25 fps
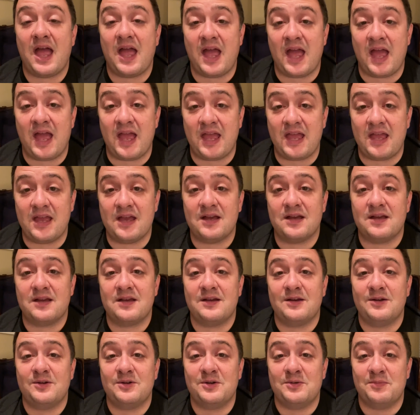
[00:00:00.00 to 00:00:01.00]

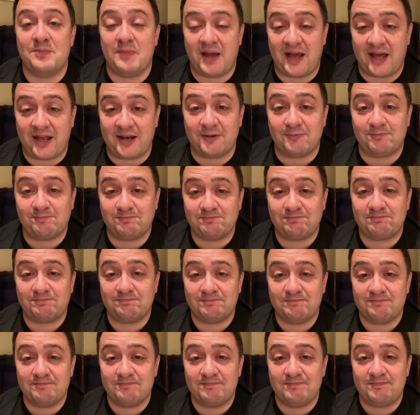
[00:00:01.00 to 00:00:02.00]
Amen.
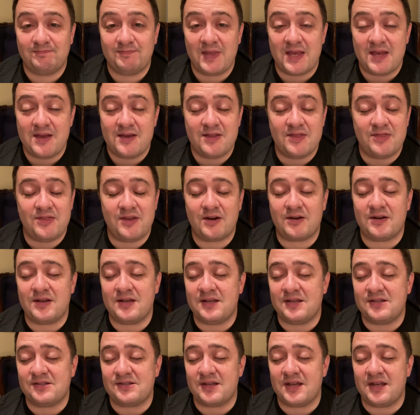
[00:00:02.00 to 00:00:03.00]
There
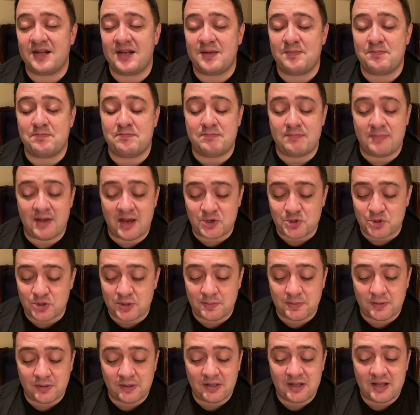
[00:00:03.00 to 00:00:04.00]
is an
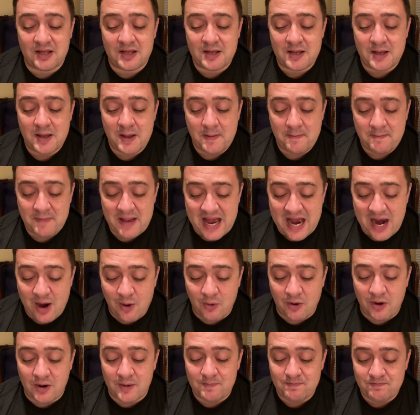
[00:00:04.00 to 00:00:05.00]
immeasurable
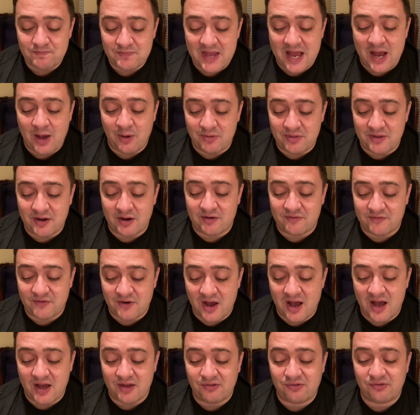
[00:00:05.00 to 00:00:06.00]
power out there for
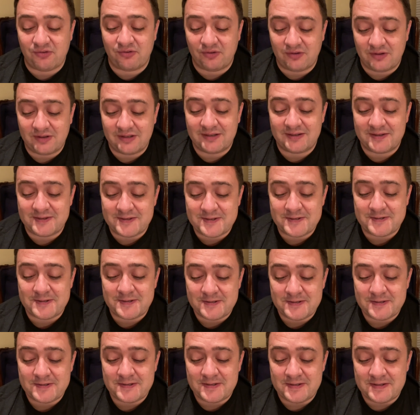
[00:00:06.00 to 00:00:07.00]
us
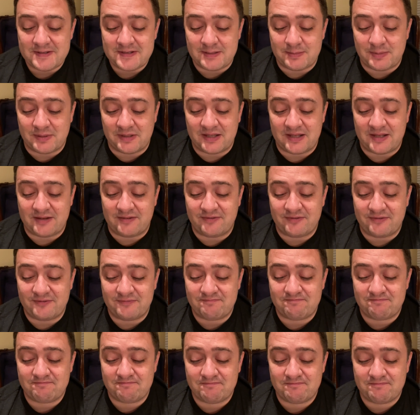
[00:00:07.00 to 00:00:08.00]
to believe.
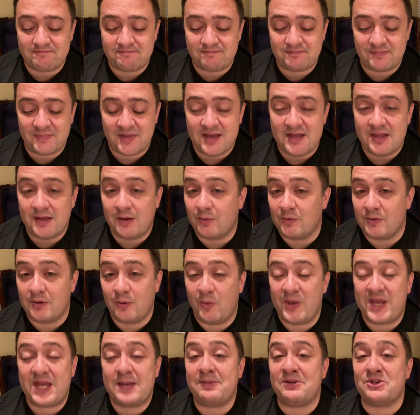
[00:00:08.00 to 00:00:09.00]

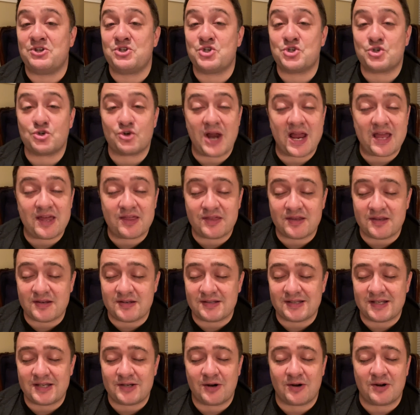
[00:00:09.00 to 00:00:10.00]
We can be strengthened
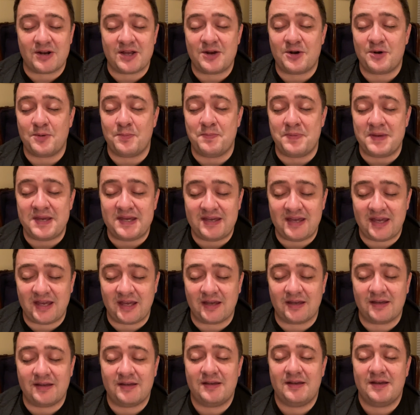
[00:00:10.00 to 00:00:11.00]
in our inner being
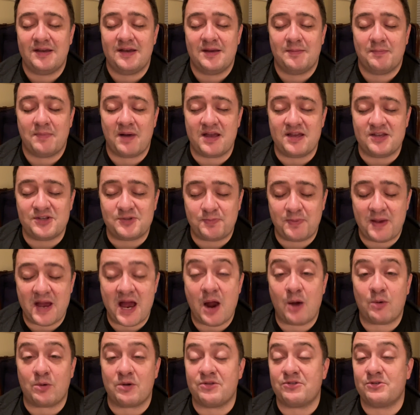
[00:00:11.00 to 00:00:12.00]
by his
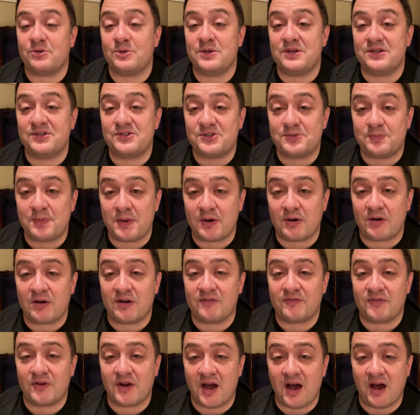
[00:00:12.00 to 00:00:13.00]
power through his
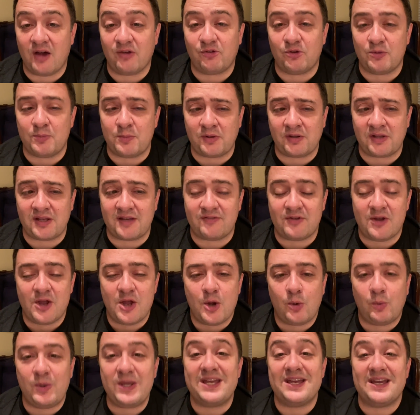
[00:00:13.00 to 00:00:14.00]
spirit for us who believe.
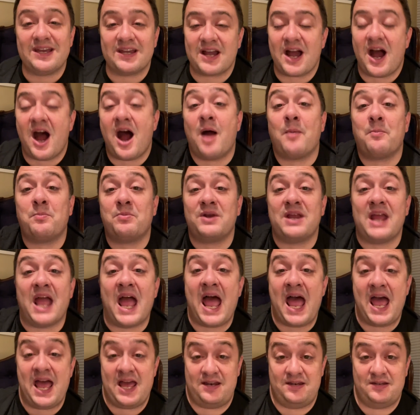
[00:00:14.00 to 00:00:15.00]
We can
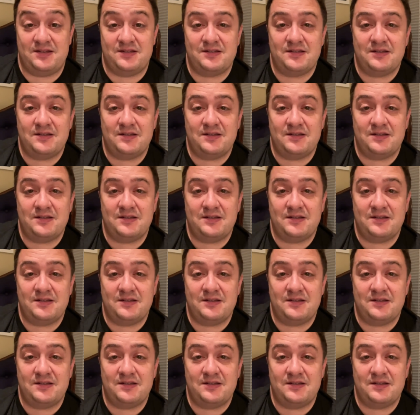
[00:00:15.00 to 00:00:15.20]
comprehend